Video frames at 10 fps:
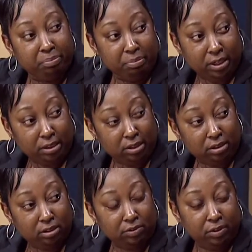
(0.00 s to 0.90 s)

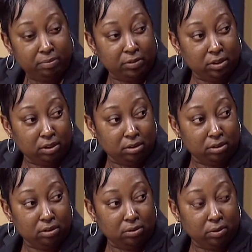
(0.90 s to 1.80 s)
meetings from the
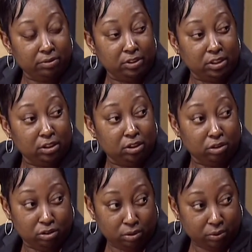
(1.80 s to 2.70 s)
Northern Virginia
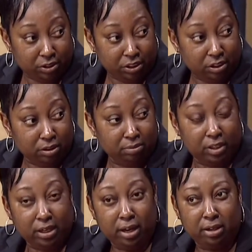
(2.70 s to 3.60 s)
Consortium.
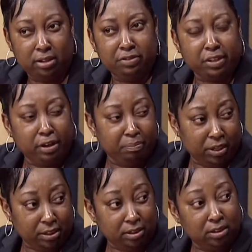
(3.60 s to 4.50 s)
They had different
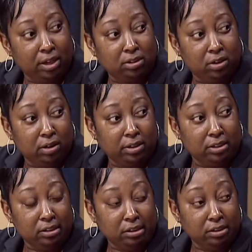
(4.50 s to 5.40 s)
committees, and I started
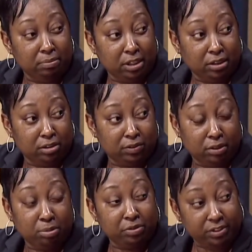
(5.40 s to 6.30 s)
attending meetings for the
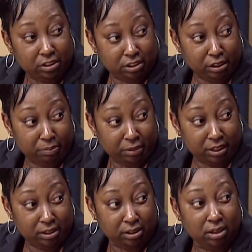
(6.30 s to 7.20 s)
Prevention
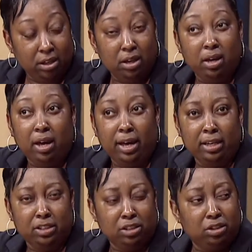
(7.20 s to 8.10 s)
Committee.
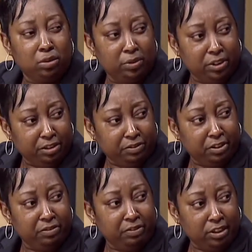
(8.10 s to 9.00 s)
And just doing different
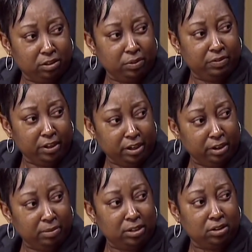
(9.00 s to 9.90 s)
events with
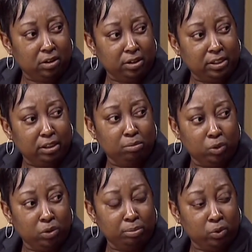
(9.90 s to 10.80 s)
them, I started to get
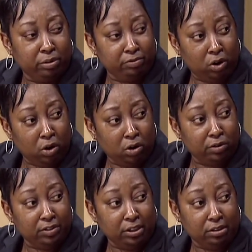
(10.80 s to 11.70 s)
more and more
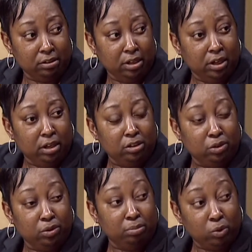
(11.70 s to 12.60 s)
involved and
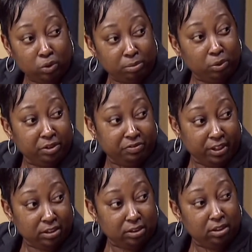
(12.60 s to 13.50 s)
doing more and more
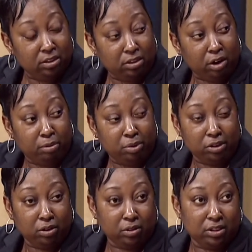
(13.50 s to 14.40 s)
events, and then started
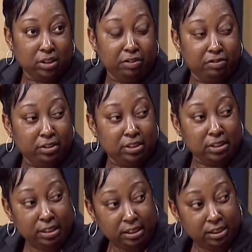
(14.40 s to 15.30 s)
putting on stuff for the
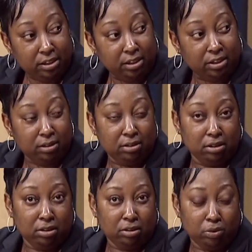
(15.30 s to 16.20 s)
city and
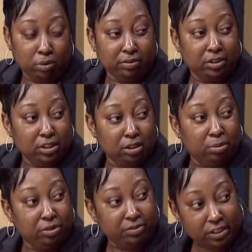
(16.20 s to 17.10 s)
the Northern Virginia
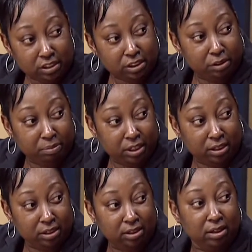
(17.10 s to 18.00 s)
Prevention
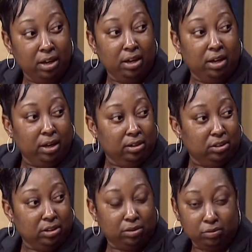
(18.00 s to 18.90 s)
Committee, and
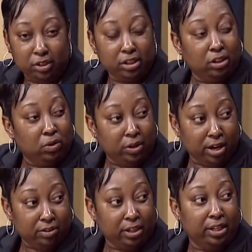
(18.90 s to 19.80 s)
just really going
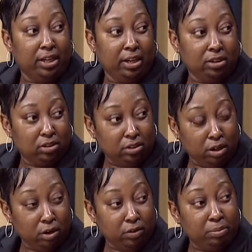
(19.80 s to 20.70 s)
out there, getting to
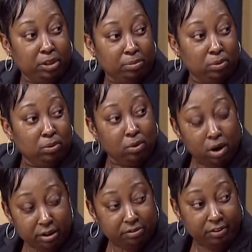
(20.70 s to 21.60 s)
know the people who
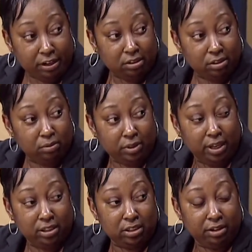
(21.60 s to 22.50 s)
are infected with
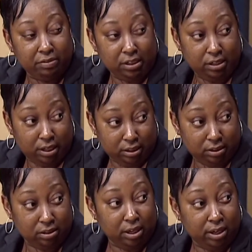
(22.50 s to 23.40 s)
HIV and
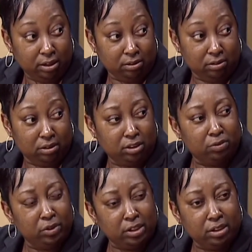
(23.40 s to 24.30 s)
AIDS, and
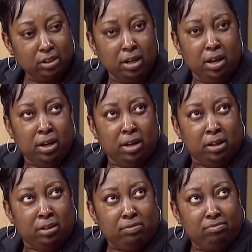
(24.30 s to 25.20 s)
just really
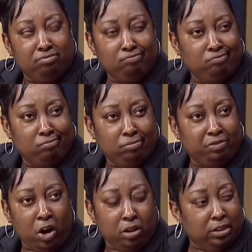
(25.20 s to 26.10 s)

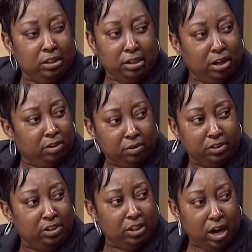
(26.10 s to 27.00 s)
falling in love with
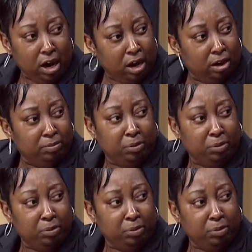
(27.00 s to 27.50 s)
the job, the